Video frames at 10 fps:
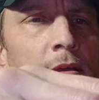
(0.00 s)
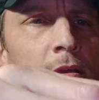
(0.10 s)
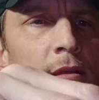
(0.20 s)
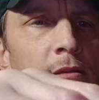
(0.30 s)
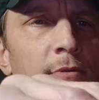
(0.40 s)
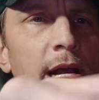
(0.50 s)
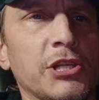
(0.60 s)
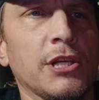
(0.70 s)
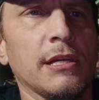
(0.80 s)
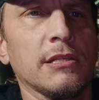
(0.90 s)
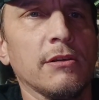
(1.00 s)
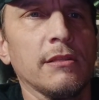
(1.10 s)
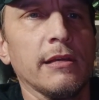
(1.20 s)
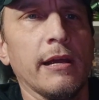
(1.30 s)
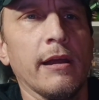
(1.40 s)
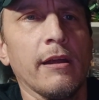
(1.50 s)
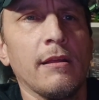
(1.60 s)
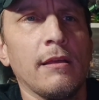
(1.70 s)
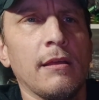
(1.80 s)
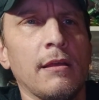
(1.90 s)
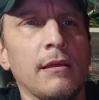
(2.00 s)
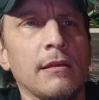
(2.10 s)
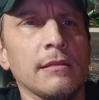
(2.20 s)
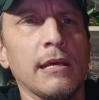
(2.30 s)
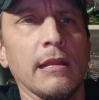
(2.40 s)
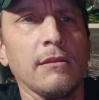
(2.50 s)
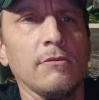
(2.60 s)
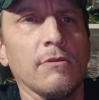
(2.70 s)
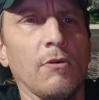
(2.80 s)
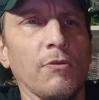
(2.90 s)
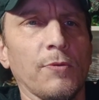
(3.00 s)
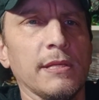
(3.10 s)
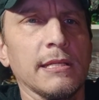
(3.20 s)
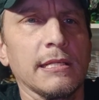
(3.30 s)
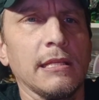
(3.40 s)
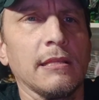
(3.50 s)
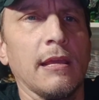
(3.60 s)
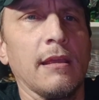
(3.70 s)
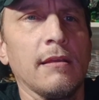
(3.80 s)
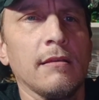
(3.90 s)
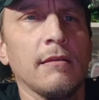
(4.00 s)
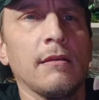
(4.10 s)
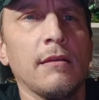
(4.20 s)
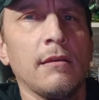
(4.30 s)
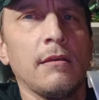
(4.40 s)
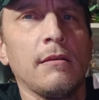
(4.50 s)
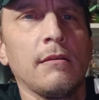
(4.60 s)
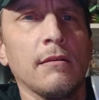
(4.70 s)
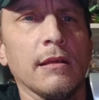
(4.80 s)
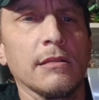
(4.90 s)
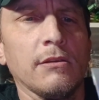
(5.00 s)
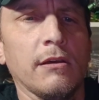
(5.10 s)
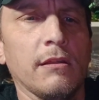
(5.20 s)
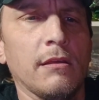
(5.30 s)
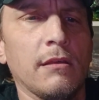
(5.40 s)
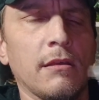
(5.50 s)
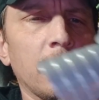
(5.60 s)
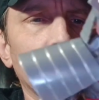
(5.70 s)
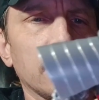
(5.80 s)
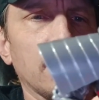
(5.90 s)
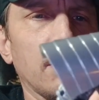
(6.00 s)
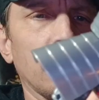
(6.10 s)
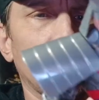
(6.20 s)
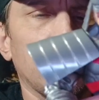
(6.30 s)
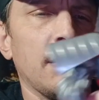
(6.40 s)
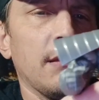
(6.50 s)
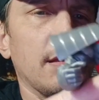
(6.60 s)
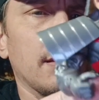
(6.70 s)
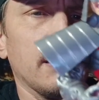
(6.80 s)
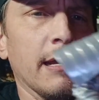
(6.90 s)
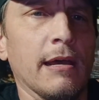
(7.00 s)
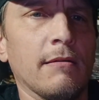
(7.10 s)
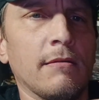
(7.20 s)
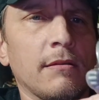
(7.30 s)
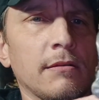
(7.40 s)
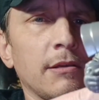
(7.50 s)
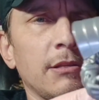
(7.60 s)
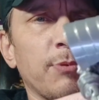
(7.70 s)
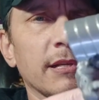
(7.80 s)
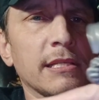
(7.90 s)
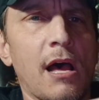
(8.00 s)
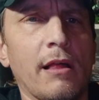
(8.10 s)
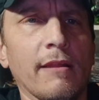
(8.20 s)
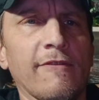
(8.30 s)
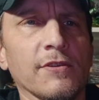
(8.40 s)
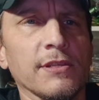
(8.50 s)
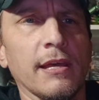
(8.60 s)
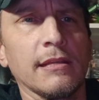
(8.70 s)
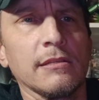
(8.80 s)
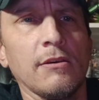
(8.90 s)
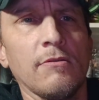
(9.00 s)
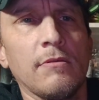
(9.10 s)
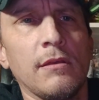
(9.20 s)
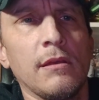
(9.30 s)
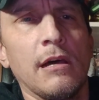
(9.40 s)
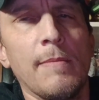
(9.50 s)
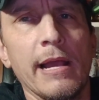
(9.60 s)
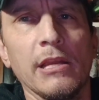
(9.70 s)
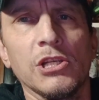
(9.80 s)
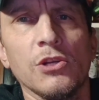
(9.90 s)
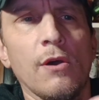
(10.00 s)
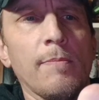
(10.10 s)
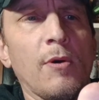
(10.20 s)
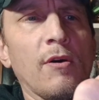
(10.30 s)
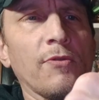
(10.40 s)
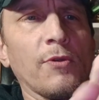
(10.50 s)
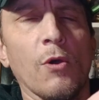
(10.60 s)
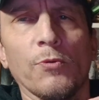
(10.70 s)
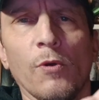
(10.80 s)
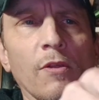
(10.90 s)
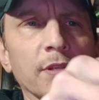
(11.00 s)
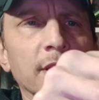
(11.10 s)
His ratcheting's good there. Head can do the whole 360 thing. It's good. So, yeah. So he's pretty solid, it feels like. So I'm not going to show up, go through all the